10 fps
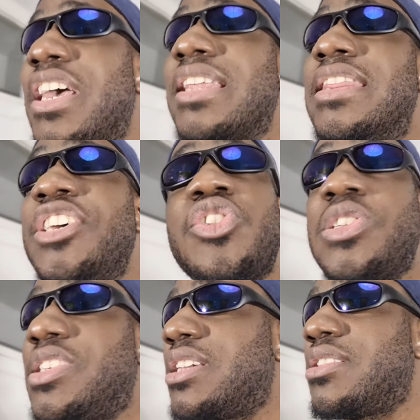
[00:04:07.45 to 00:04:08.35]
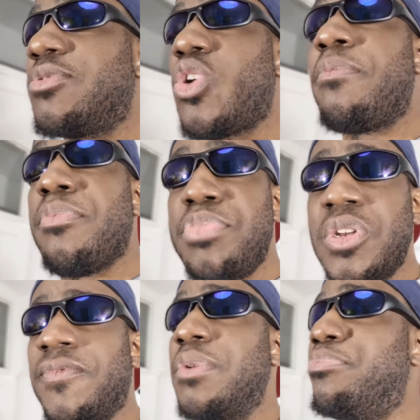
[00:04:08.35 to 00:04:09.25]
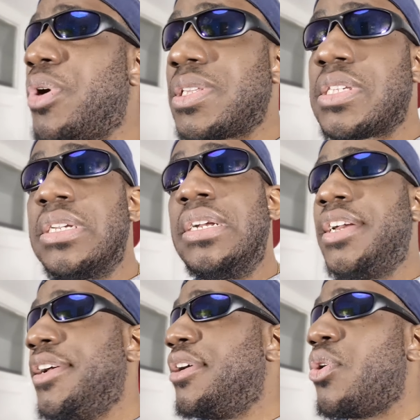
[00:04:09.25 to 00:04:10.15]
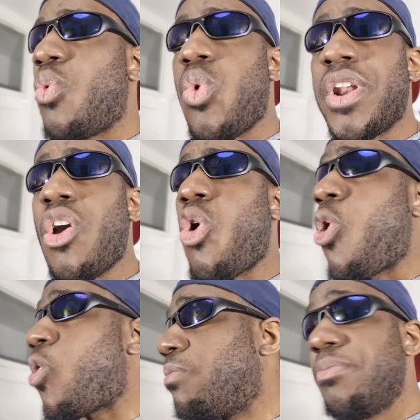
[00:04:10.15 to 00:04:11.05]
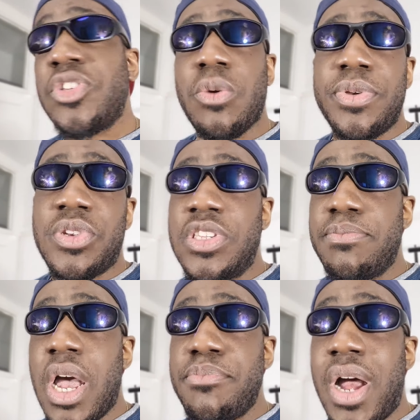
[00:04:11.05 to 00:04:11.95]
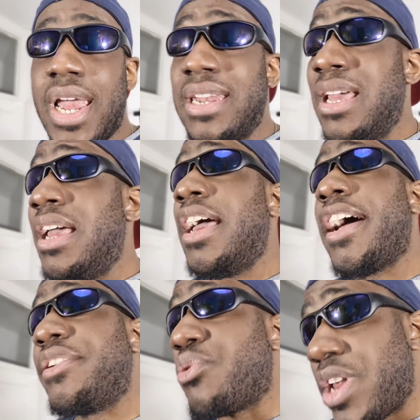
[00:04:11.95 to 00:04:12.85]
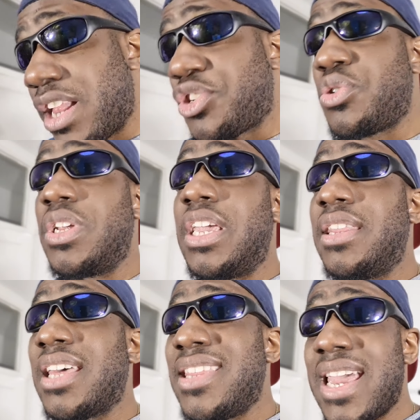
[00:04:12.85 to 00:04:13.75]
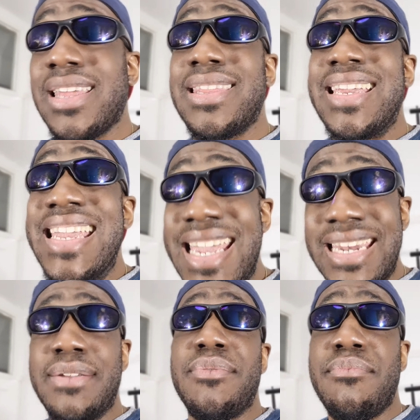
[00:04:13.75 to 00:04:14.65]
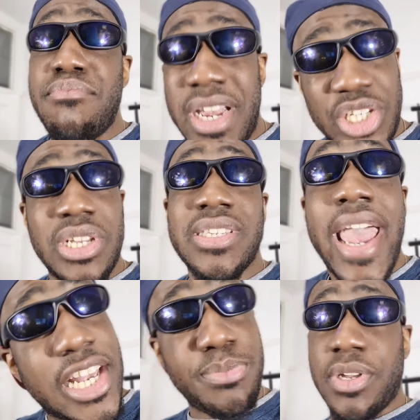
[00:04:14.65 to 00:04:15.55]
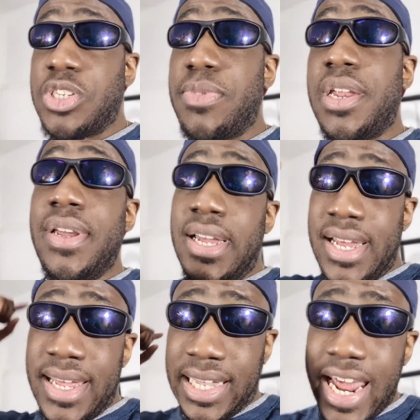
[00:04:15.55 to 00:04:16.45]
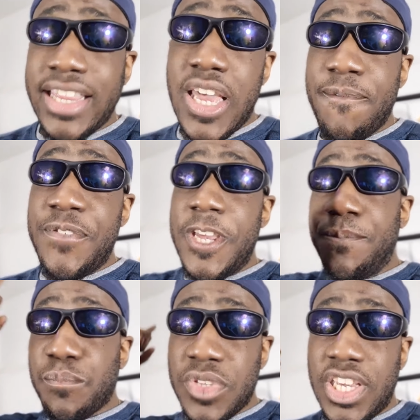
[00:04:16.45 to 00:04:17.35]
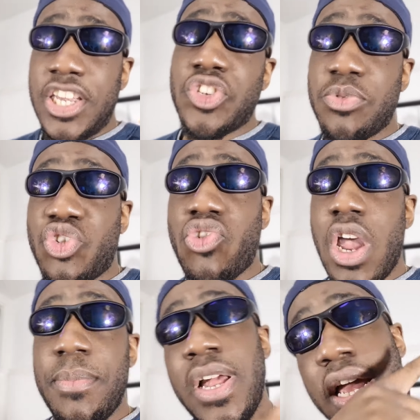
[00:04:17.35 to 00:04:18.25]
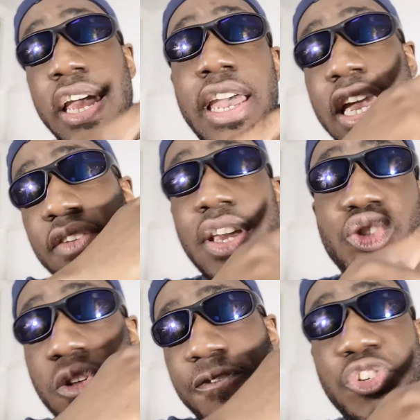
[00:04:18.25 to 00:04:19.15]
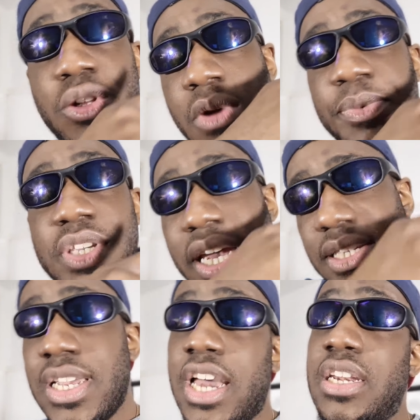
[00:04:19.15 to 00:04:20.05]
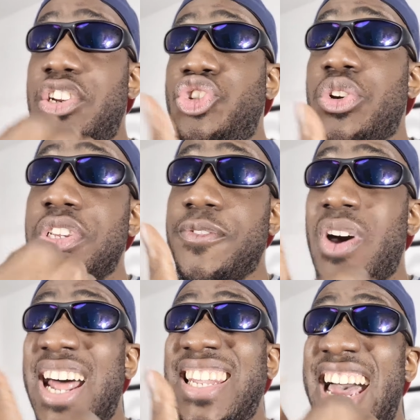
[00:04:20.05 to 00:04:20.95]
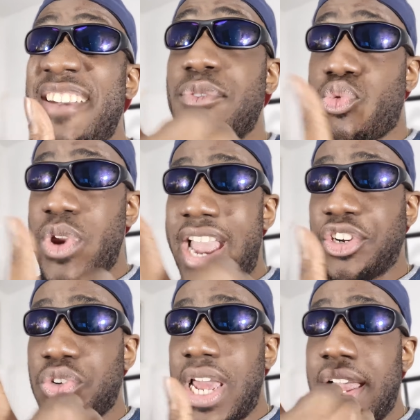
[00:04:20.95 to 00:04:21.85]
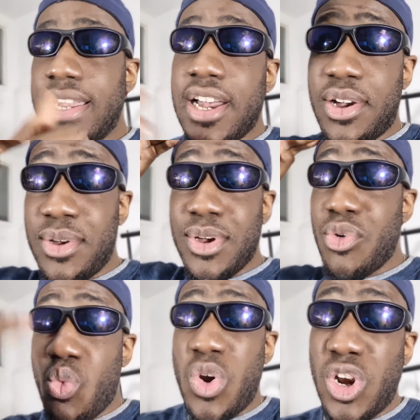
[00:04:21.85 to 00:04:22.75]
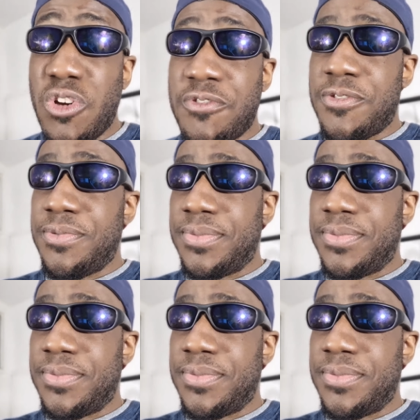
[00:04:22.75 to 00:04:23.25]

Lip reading: This just sets things up beautifully. But what a horrible missed opportunity by Bayern. And Real showed again that they are the good merchant experts, man. Like that vid, hit subscribe, head over there to the official website, and join us for a live reaction hangout. One love.